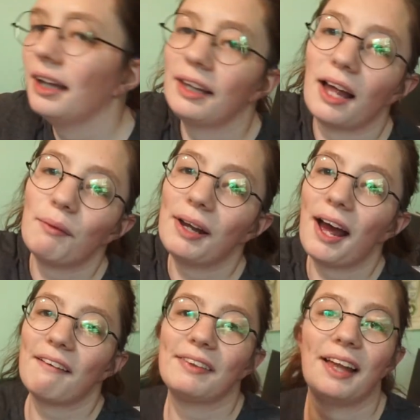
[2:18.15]
Then we
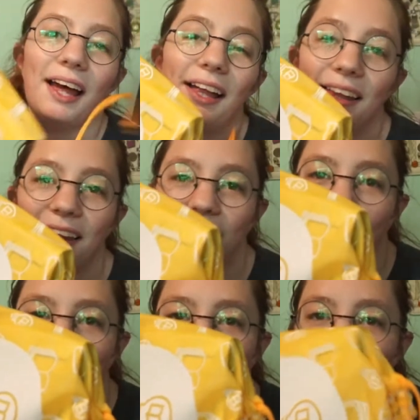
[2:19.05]
have this.
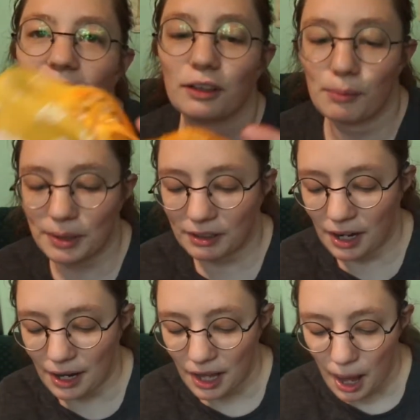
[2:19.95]
This is an
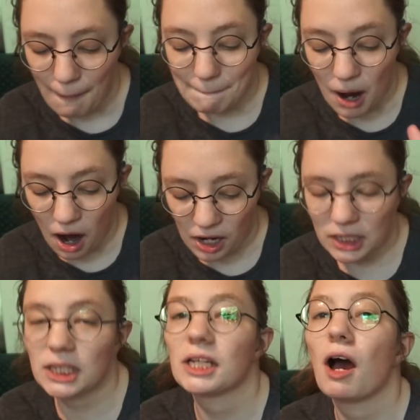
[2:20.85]
Illumicrate
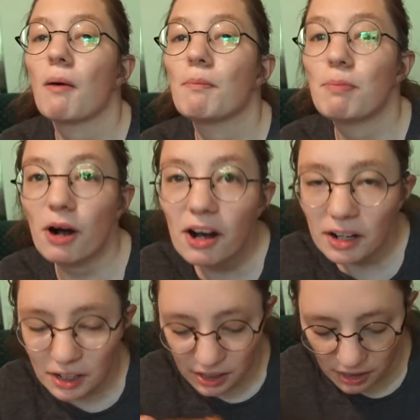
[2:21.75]
box book